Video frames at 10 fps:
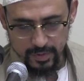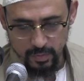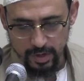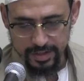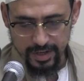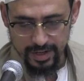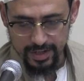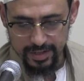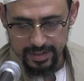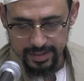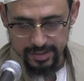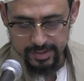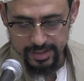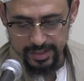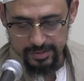One
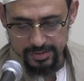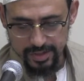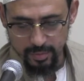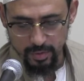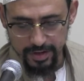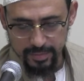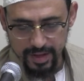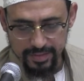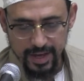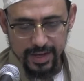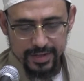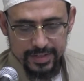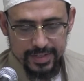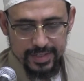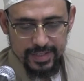interesting point about that
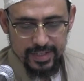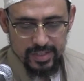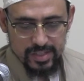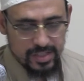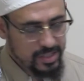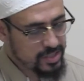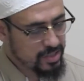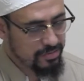is this is the